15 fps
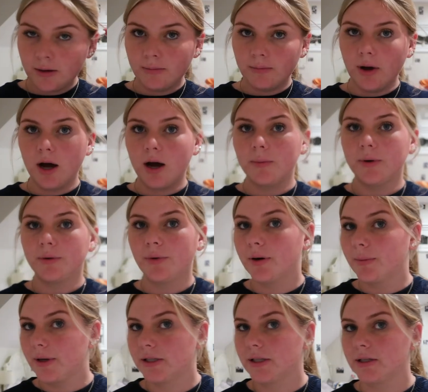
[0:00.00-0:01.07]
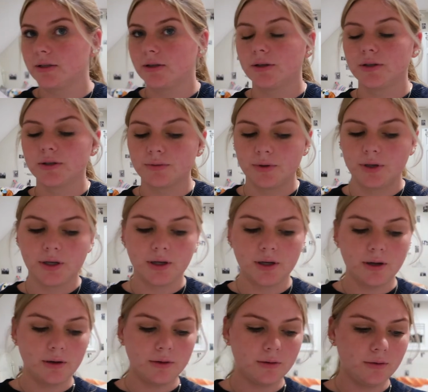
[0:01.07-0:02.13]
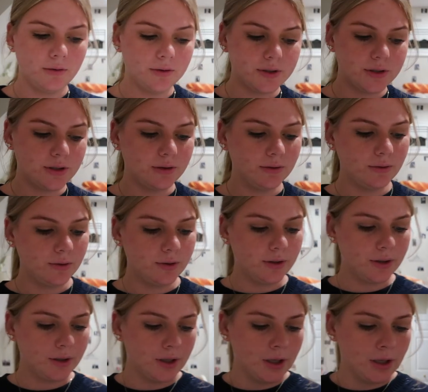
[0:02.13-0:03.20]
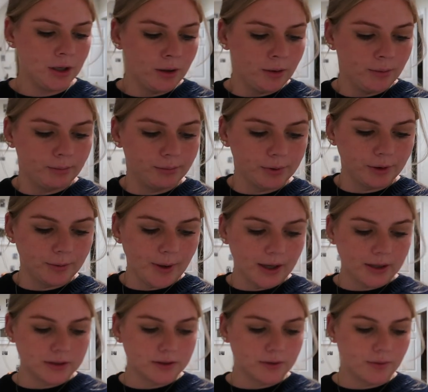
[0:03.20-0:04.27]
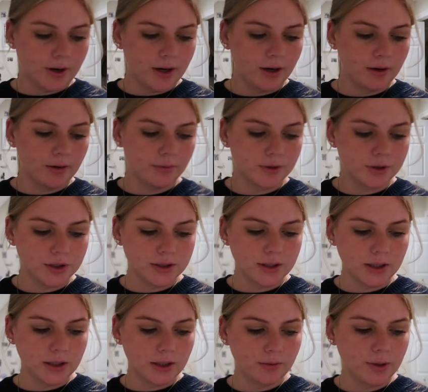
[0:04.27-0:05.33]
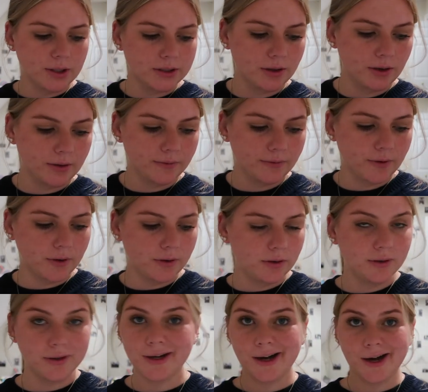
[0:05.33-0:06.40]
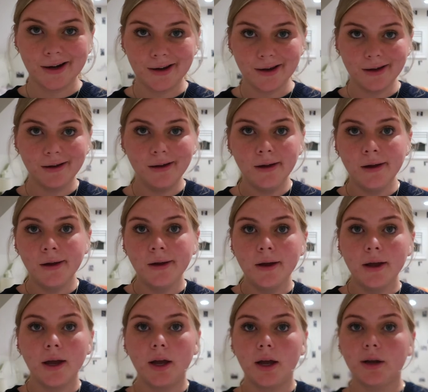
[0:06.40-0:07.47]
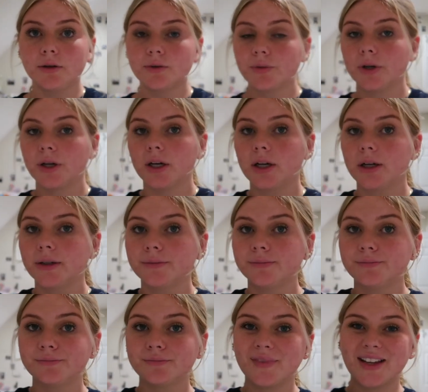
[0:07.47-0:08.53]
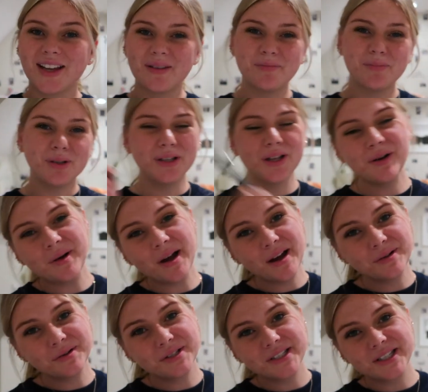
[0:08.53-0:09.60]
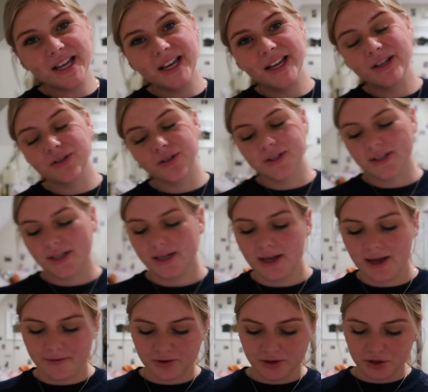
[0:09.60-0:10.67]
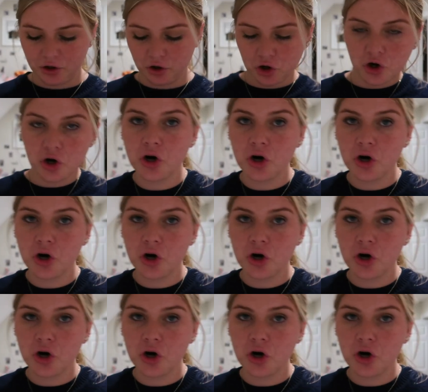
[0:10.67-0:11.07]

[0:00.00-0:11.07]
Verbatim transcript: mom and one of my sisters. We're gonna go to Blue Back Square, which is like in West Hartford, Connecticut, and we're gonna get blowouts and just like have a little